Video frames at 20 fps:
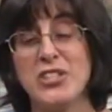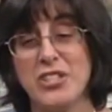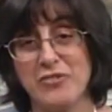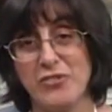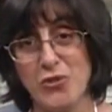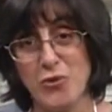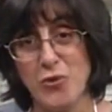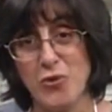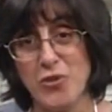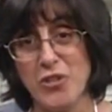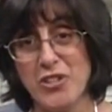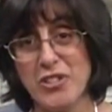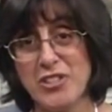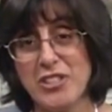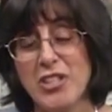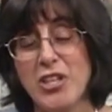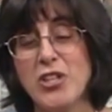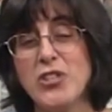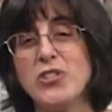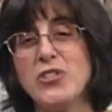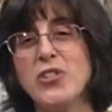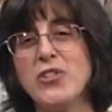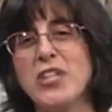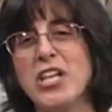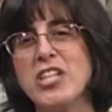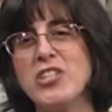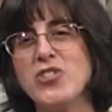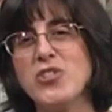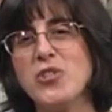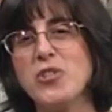of course, so
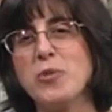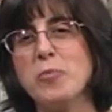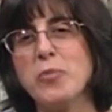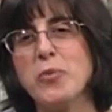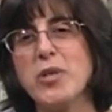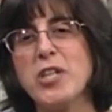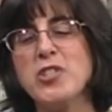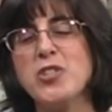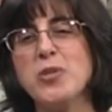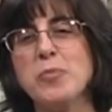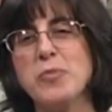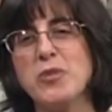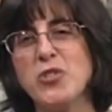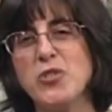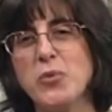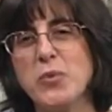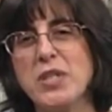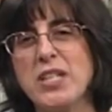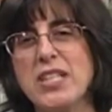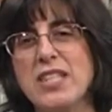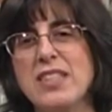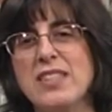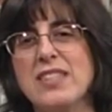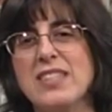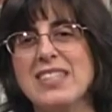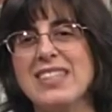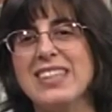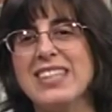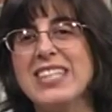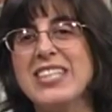that you can brush it between the
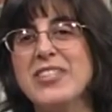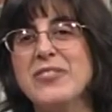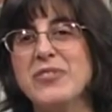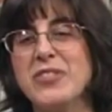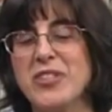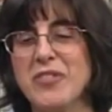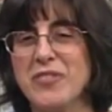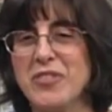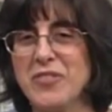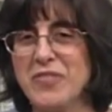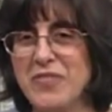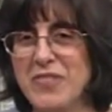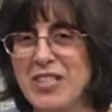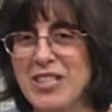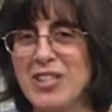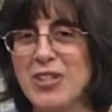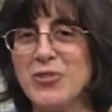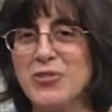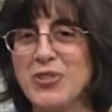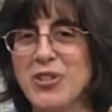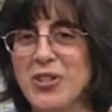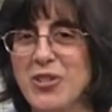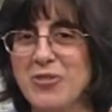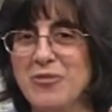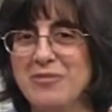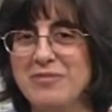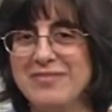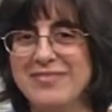leaves of the Fillo dough.